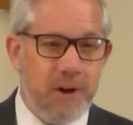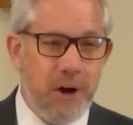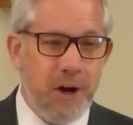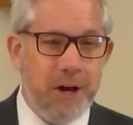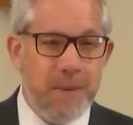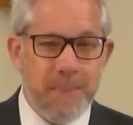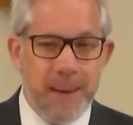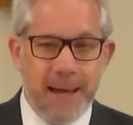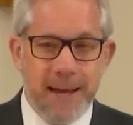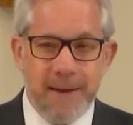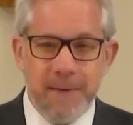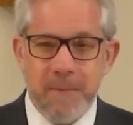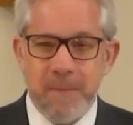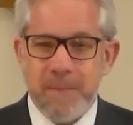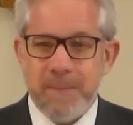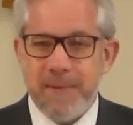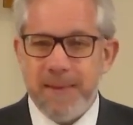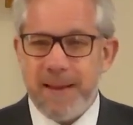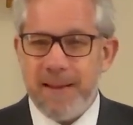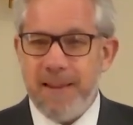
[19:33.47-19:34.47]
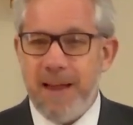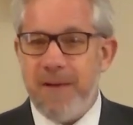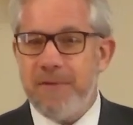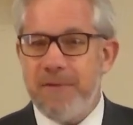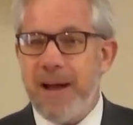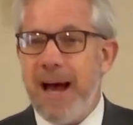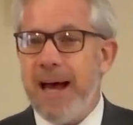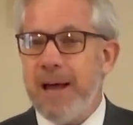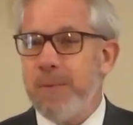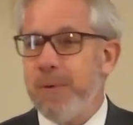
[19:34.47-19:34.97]
have been Love
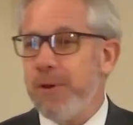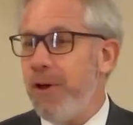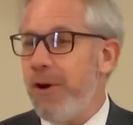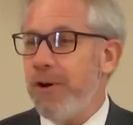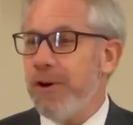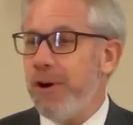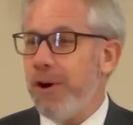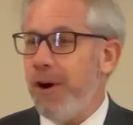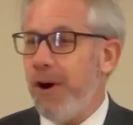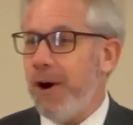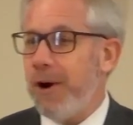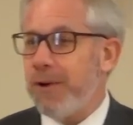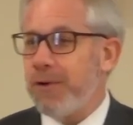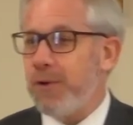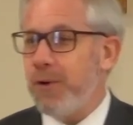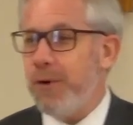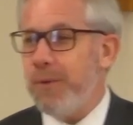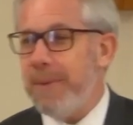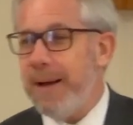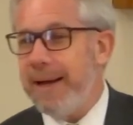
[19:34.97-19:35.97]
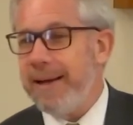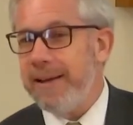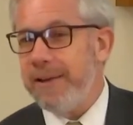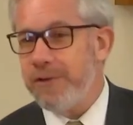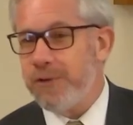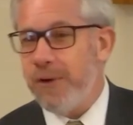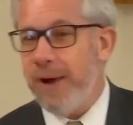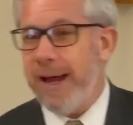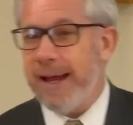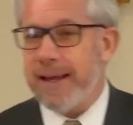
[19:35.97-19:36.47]
God with All Your Heart, Soul, Mind, and
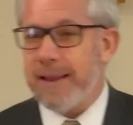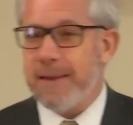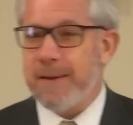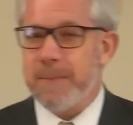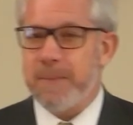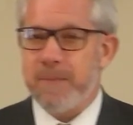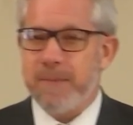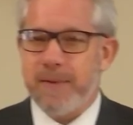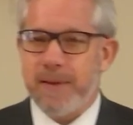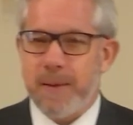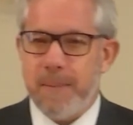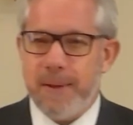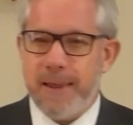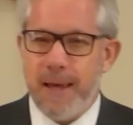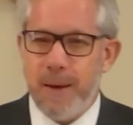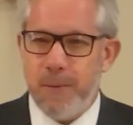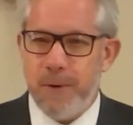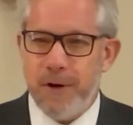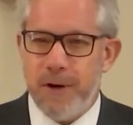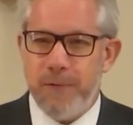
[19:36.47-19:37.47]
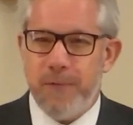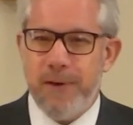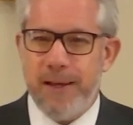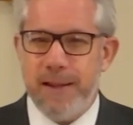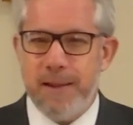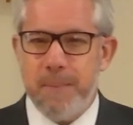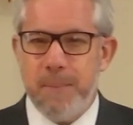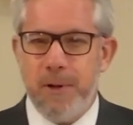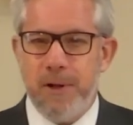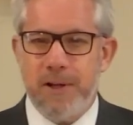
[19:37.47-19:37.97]
Strength, but that wouldn't have fit
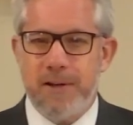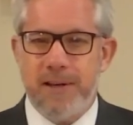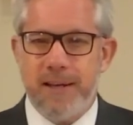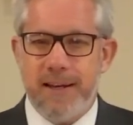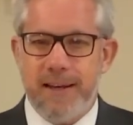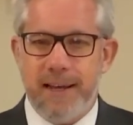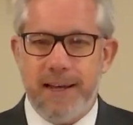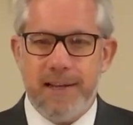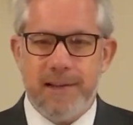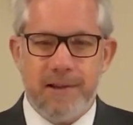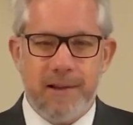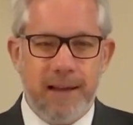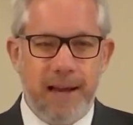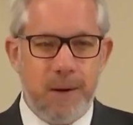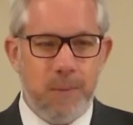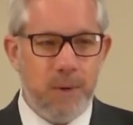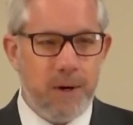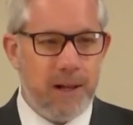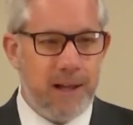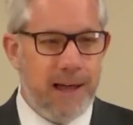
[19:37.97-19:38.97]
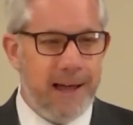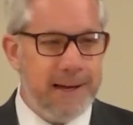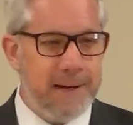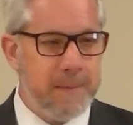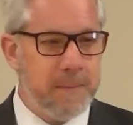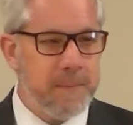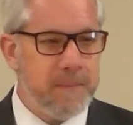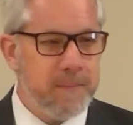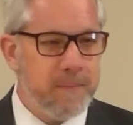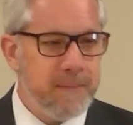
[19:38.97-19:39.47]
in the bulletin nicely on one
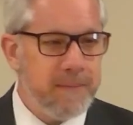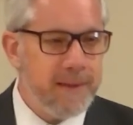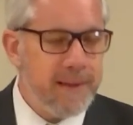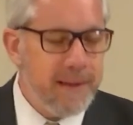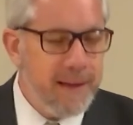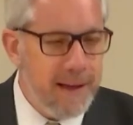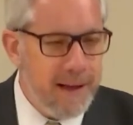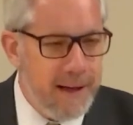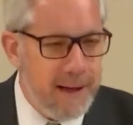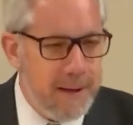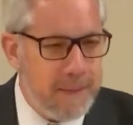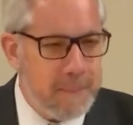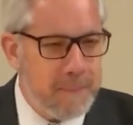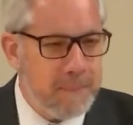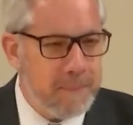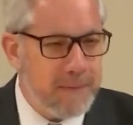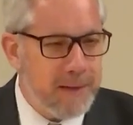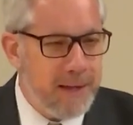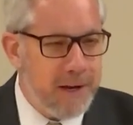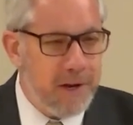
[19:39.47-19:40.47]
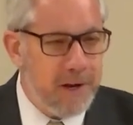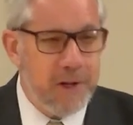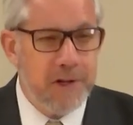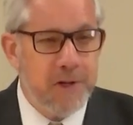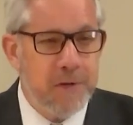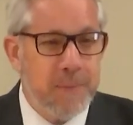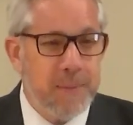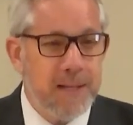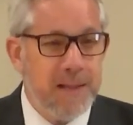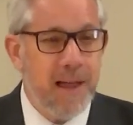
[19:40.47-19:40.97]
line. Um, it could
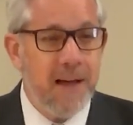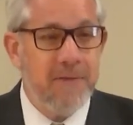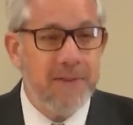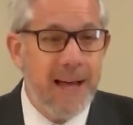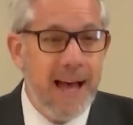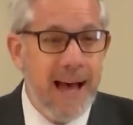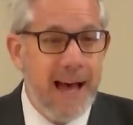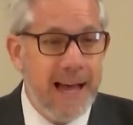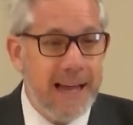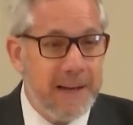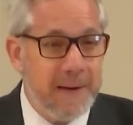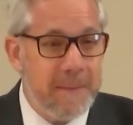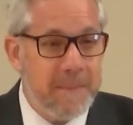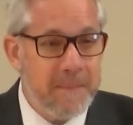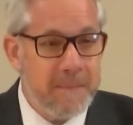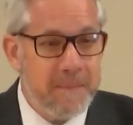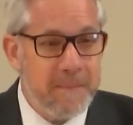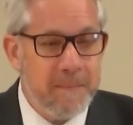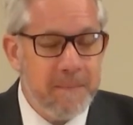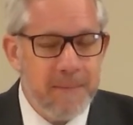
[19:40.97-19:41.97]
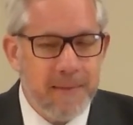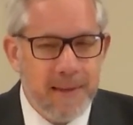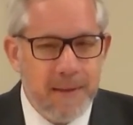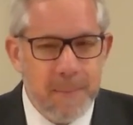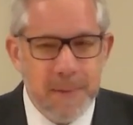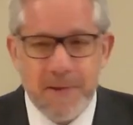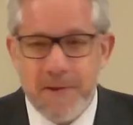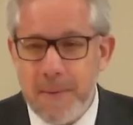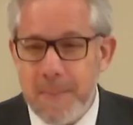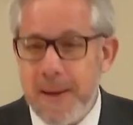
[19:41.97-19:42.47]
just be Love God.
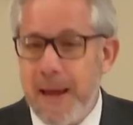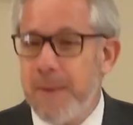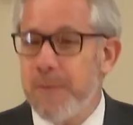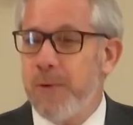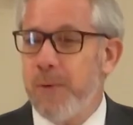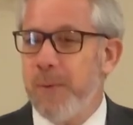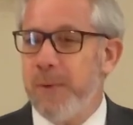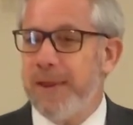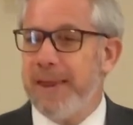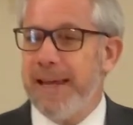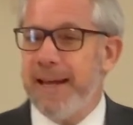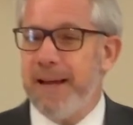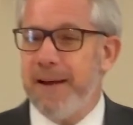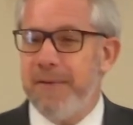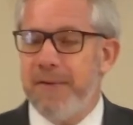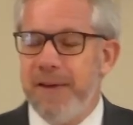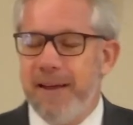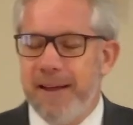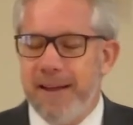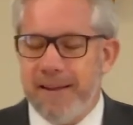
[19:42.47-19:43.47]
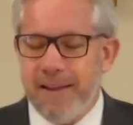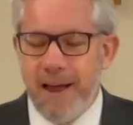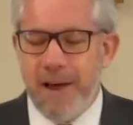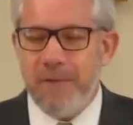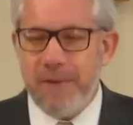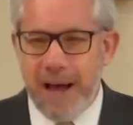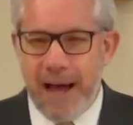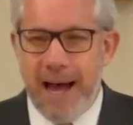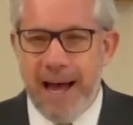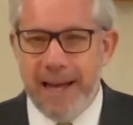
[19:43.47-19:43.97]
But sometimes when we think of
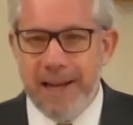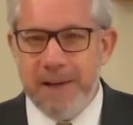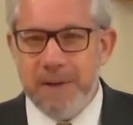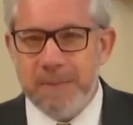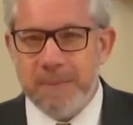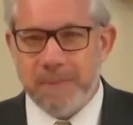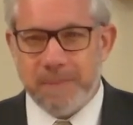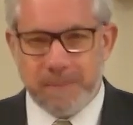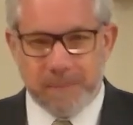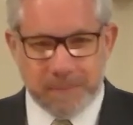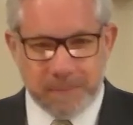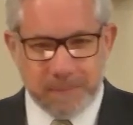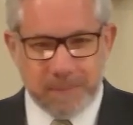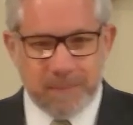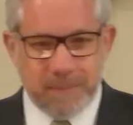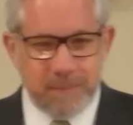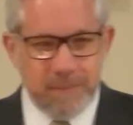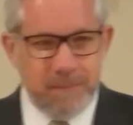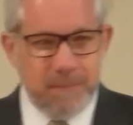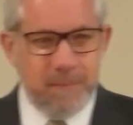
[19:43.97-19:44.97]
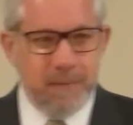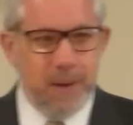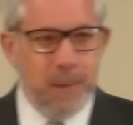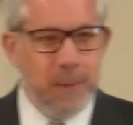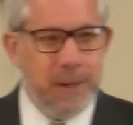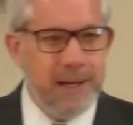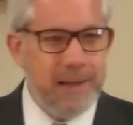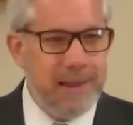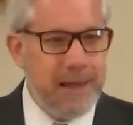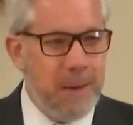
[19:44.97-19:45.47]
love God,
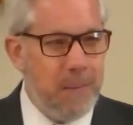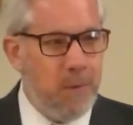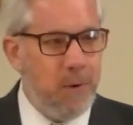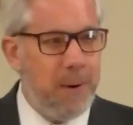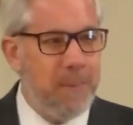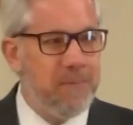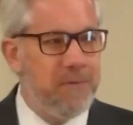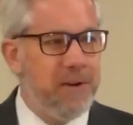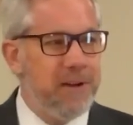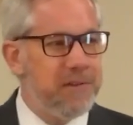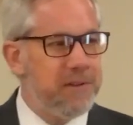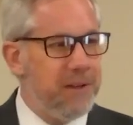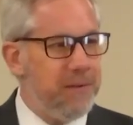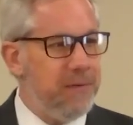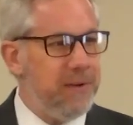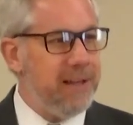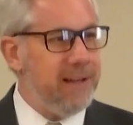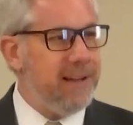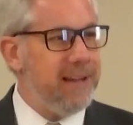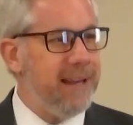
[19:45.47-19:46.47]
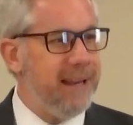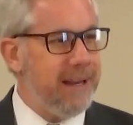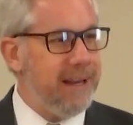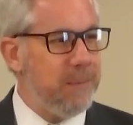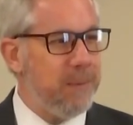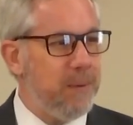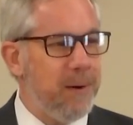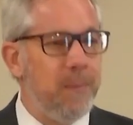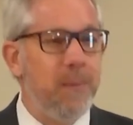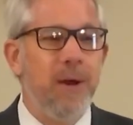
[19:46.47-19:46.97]
we get that warm, fuzzy feeling,
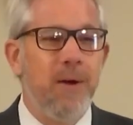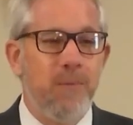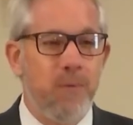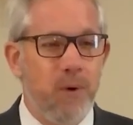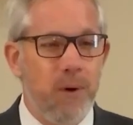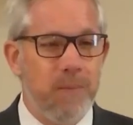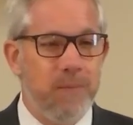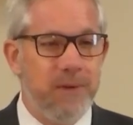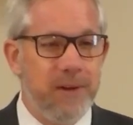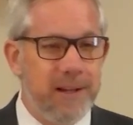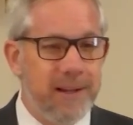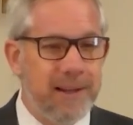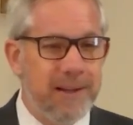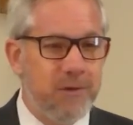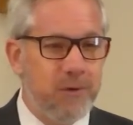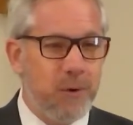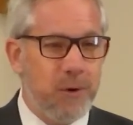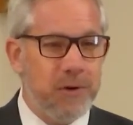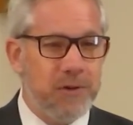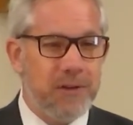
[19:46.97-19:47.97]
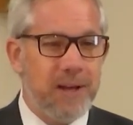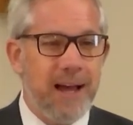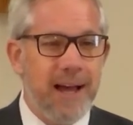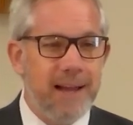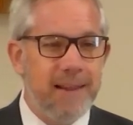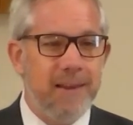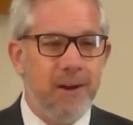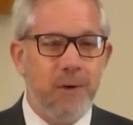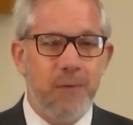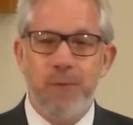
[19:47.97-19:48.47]
and we have warm feelings towards
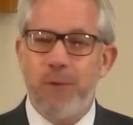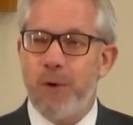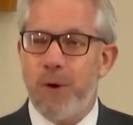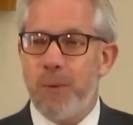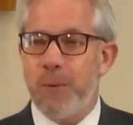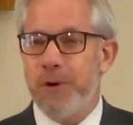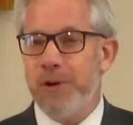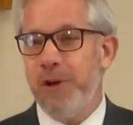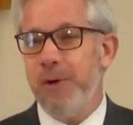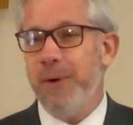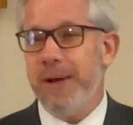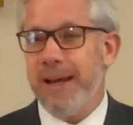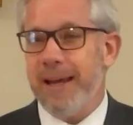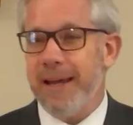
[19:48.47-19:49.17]
God, therefore we're doing it.